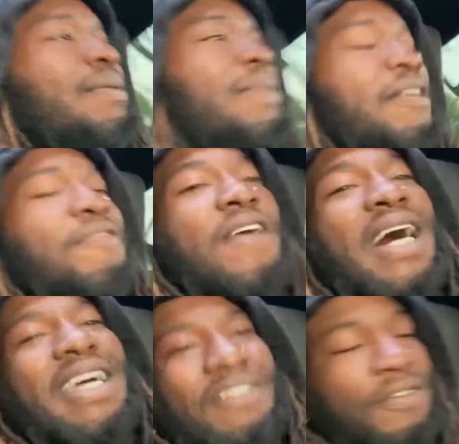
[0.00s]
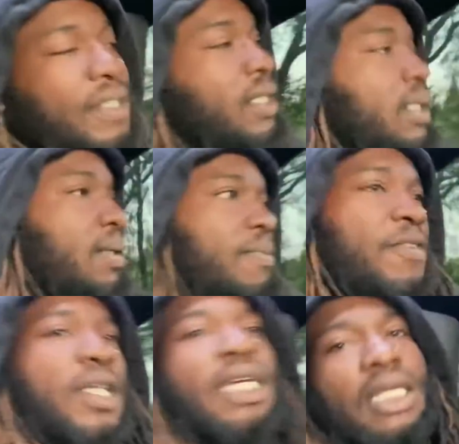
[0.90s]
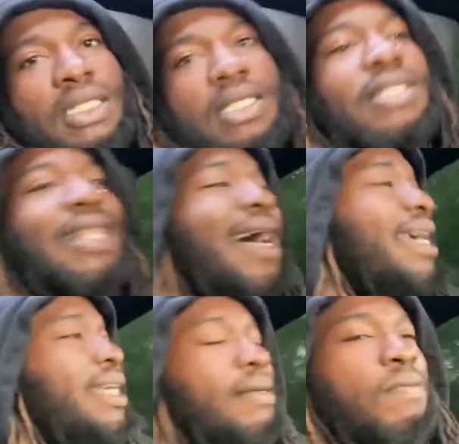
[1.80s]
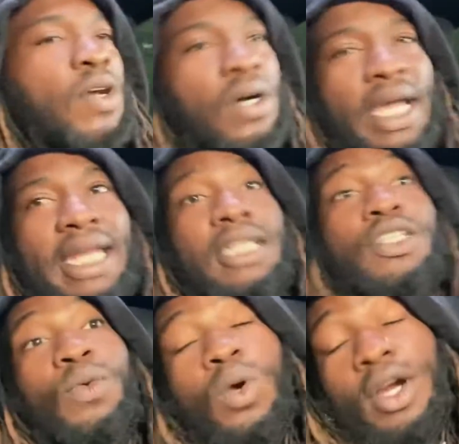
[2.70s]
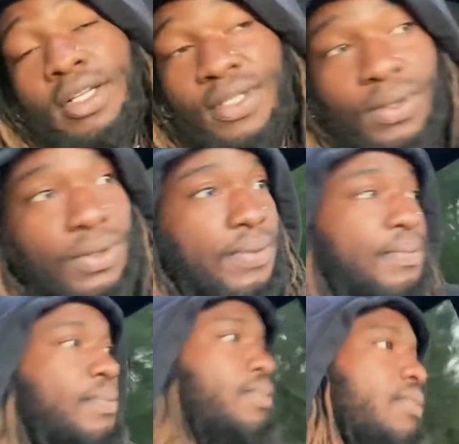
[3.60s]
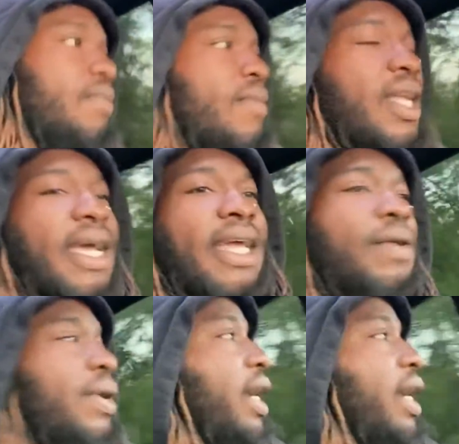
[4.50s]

5 fucking sliding, bro, heading to work too. Anyway,